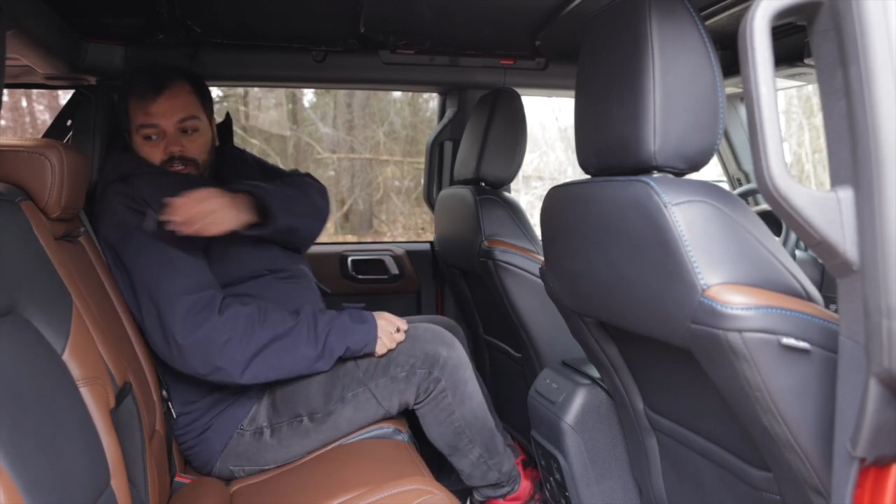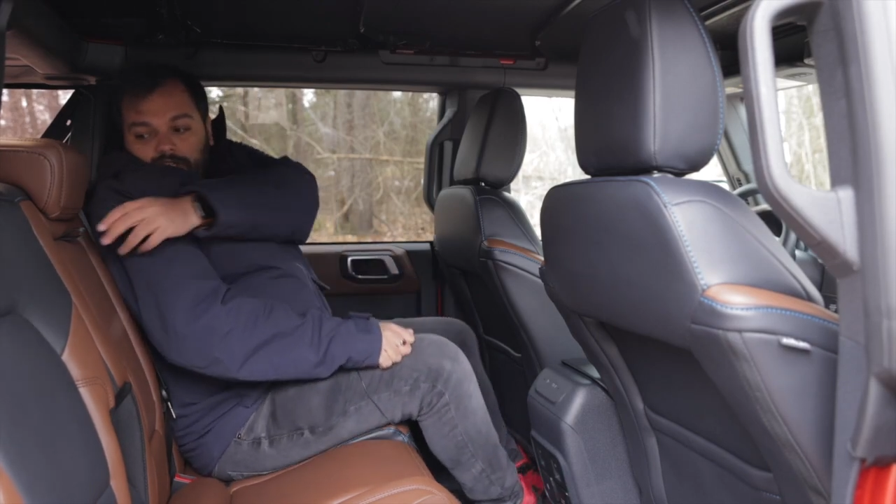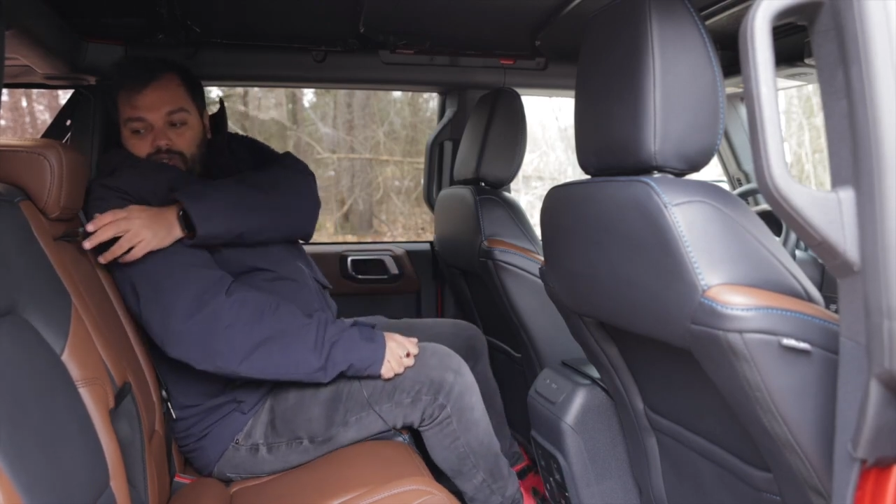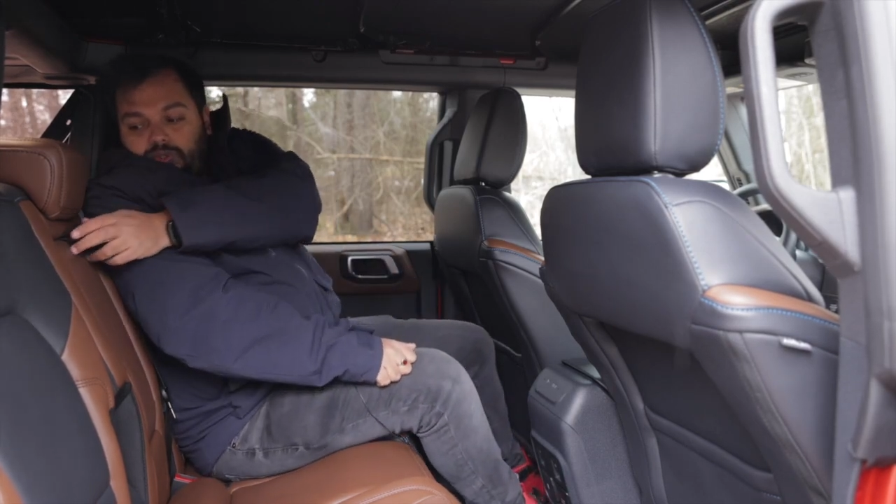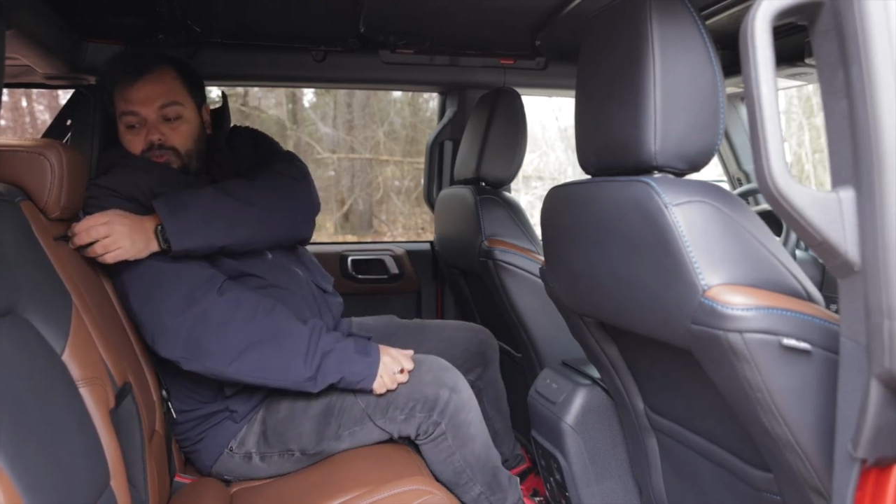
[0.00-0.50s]

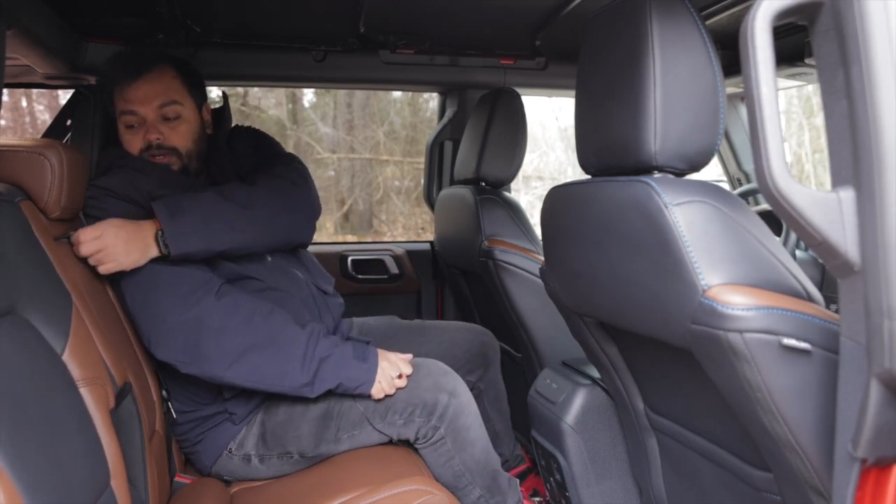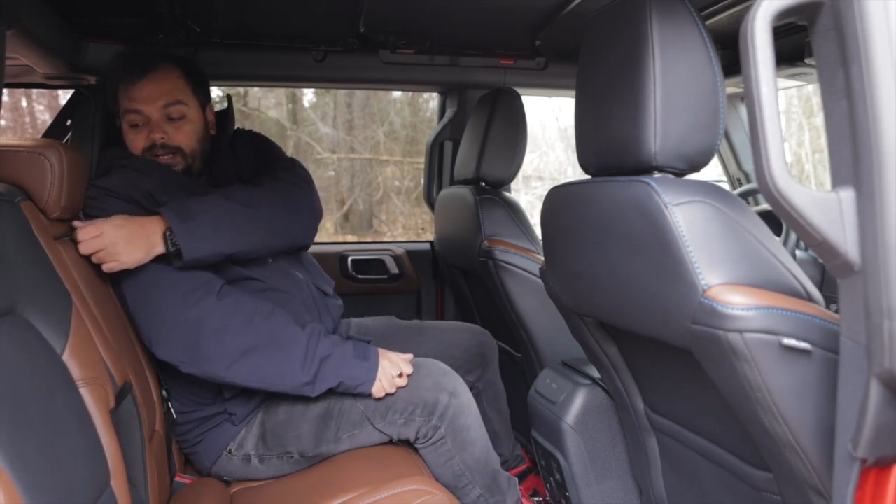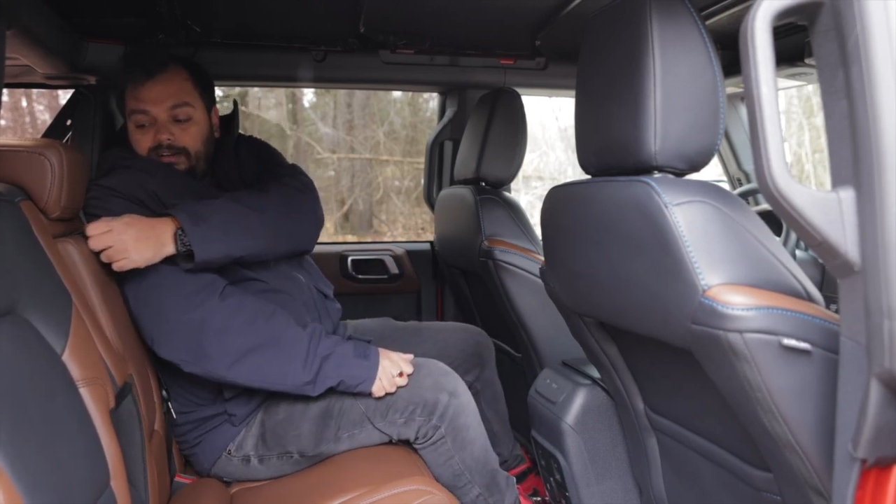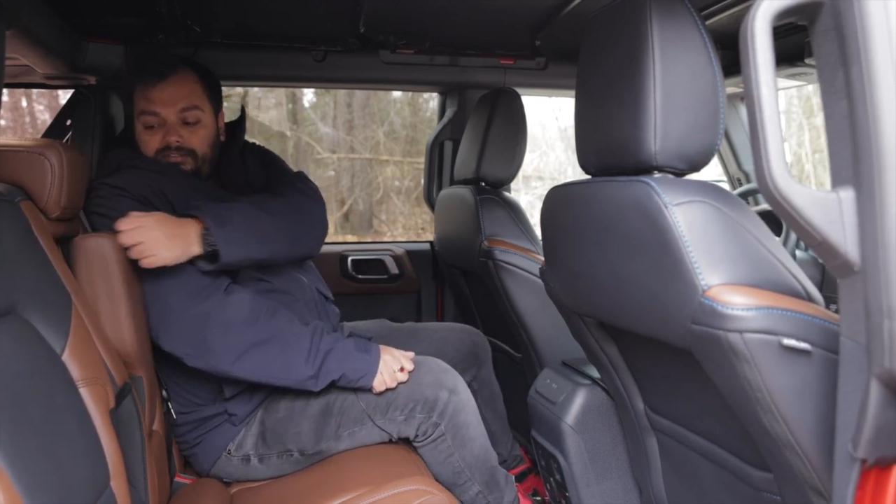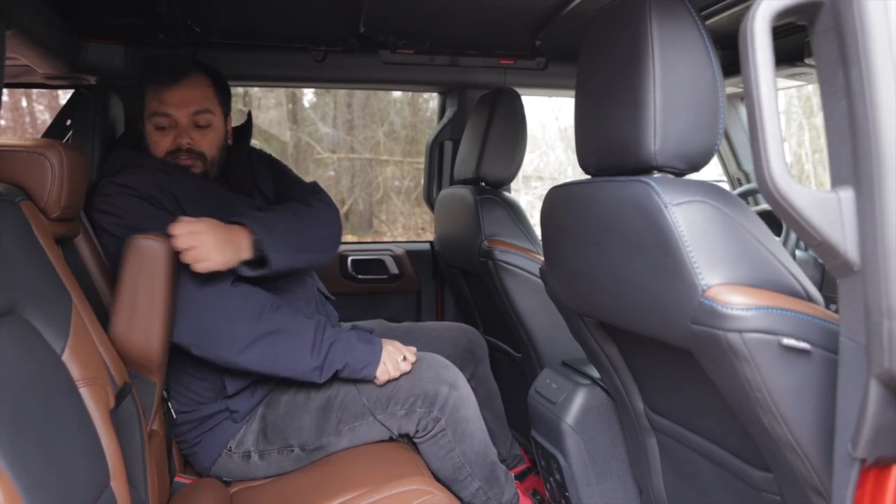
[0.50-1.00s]
you do
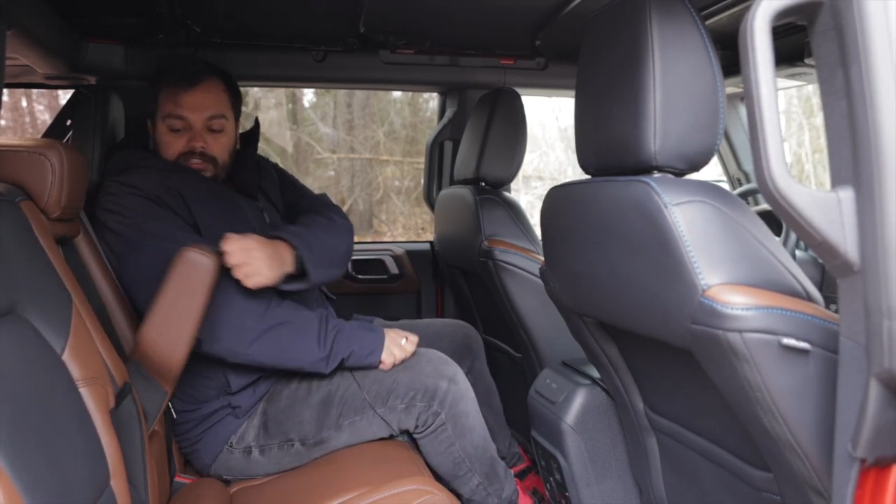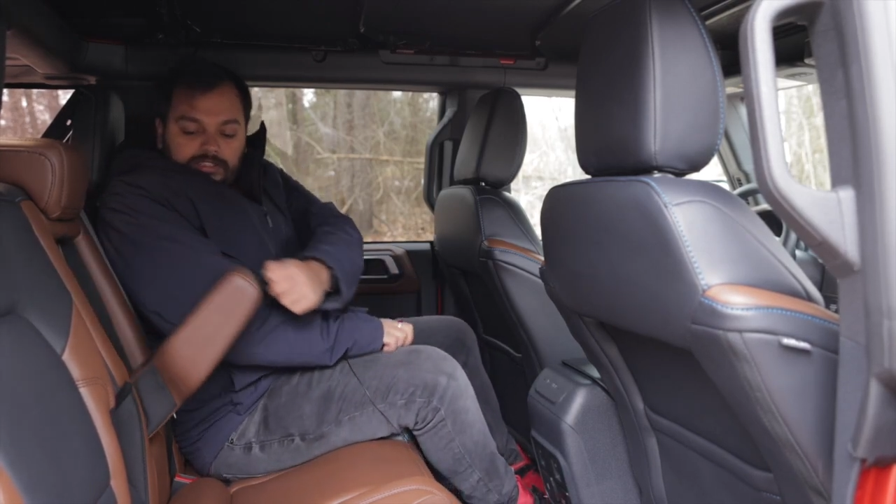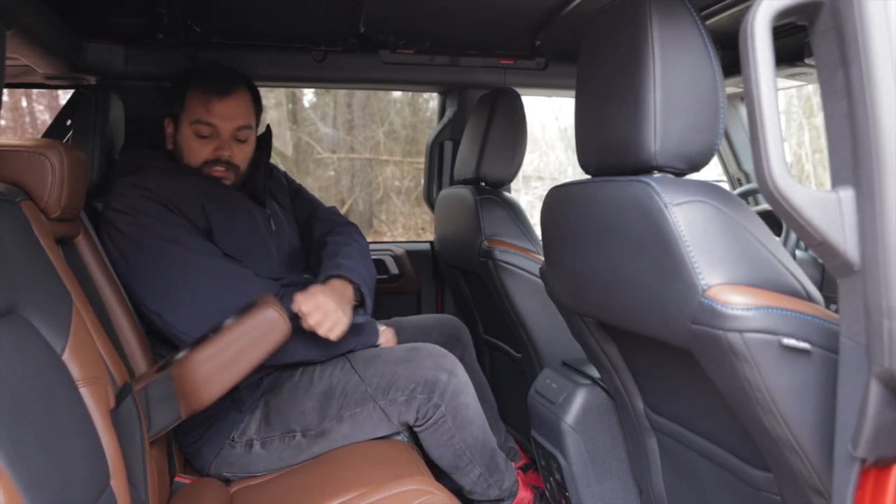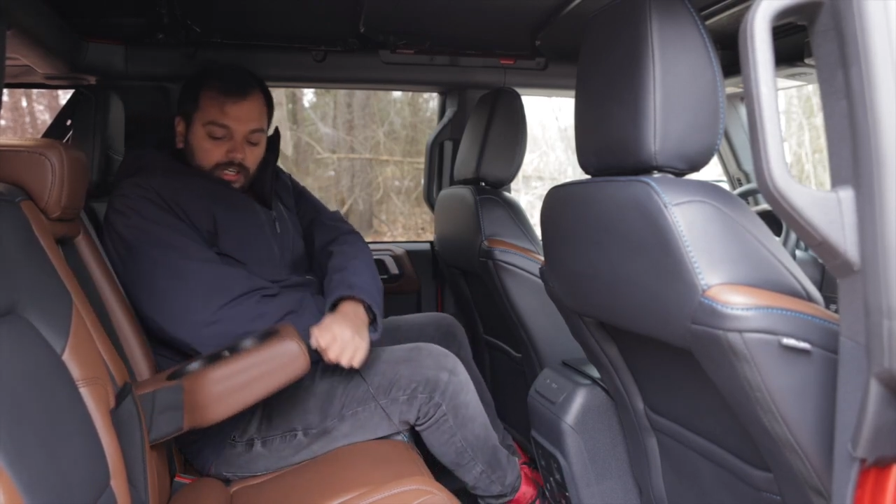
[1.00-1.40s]
have a center